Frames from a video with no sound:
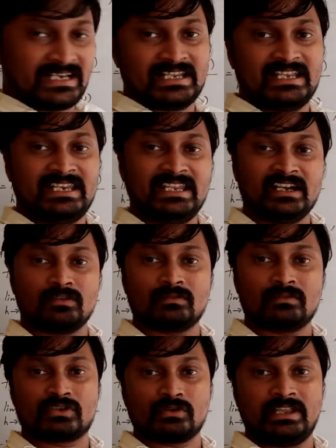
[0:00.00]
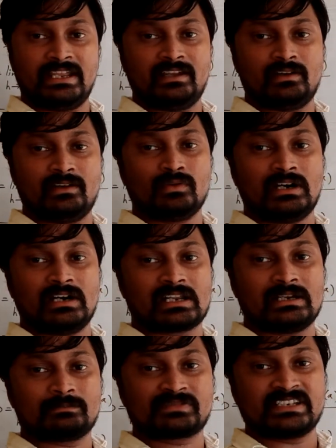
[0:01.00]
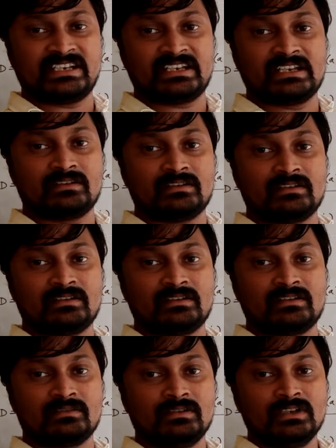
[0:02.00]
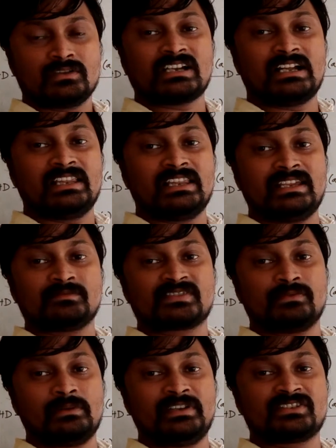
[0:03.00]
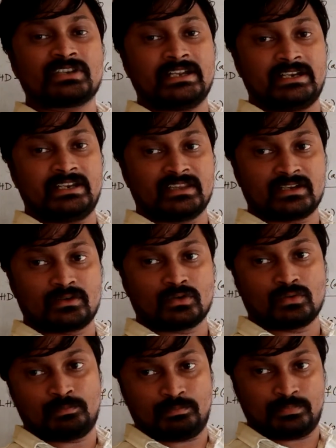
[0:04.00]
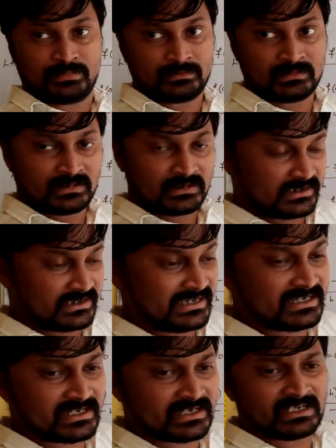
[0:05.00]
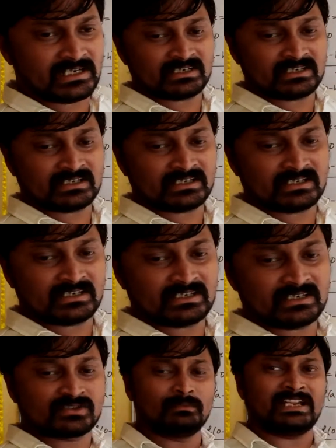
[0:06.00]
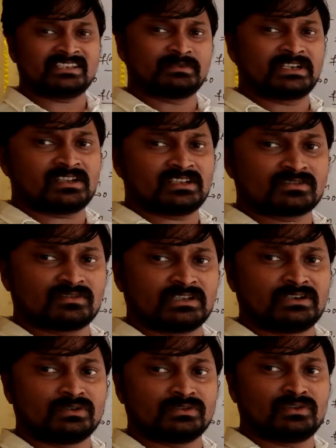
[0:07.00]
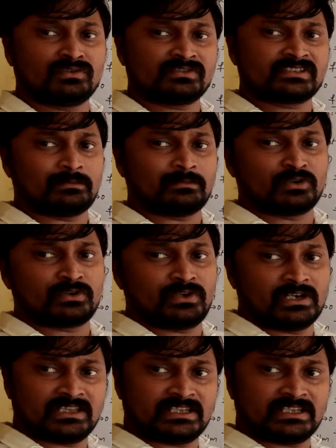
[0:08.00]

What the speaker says: Anyhow, today who are absent now, those all names will be shared in the group. Let school management also knows about you all.